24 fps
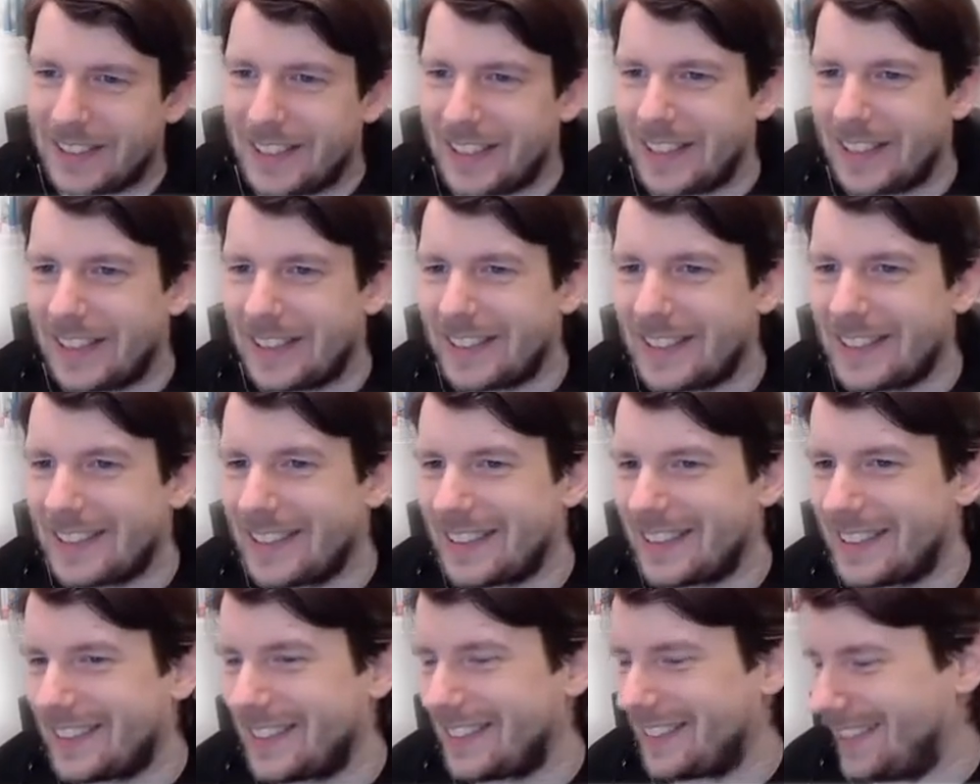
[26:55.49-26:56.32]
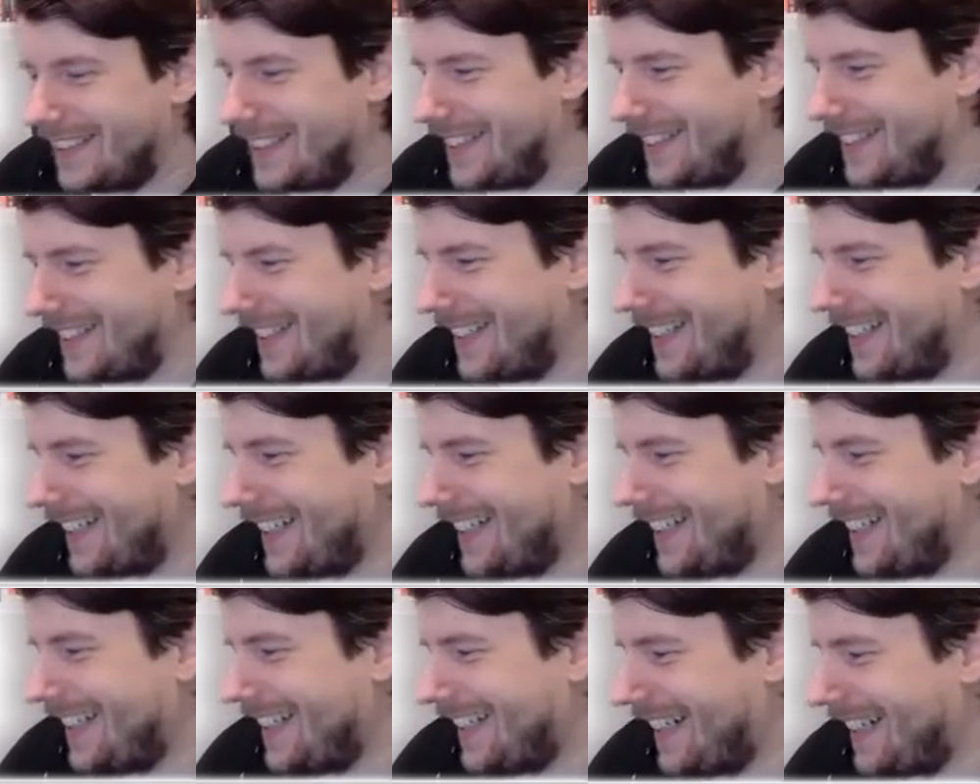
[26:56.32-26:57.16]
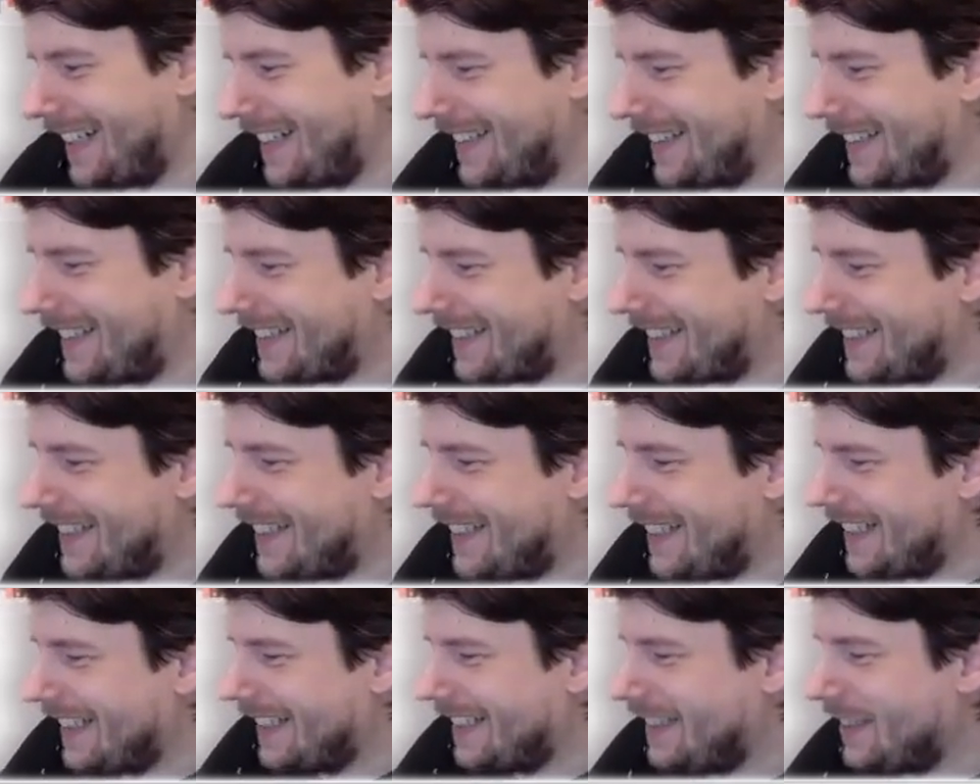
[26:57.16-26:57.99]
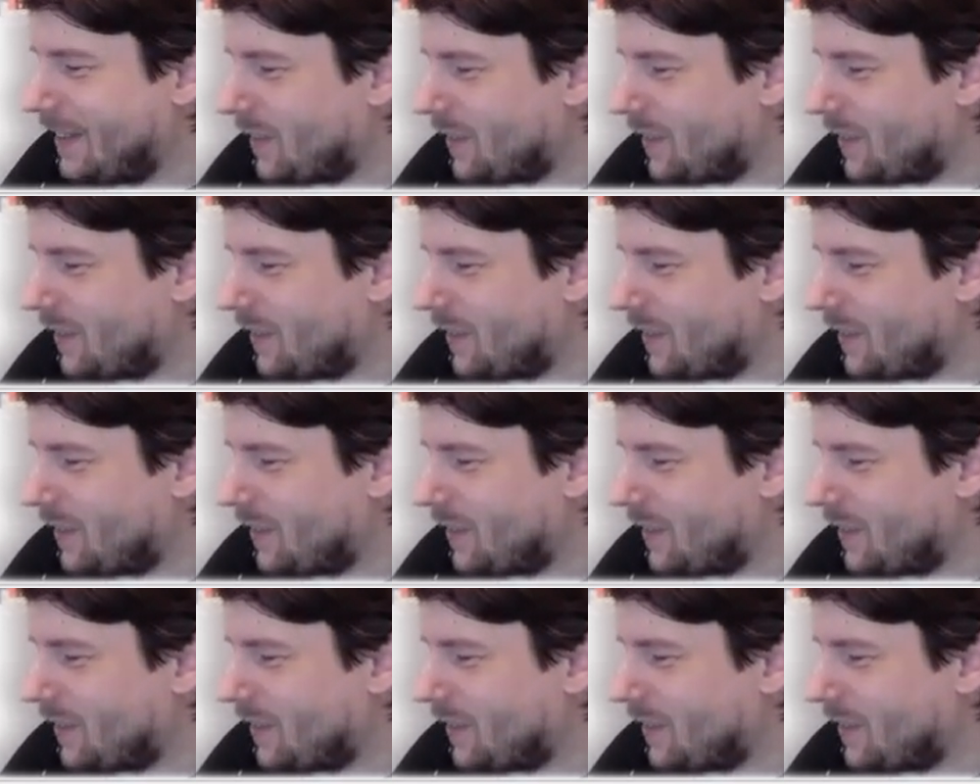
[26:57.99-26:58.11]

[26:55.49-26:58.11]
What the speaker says: Yeah, I think the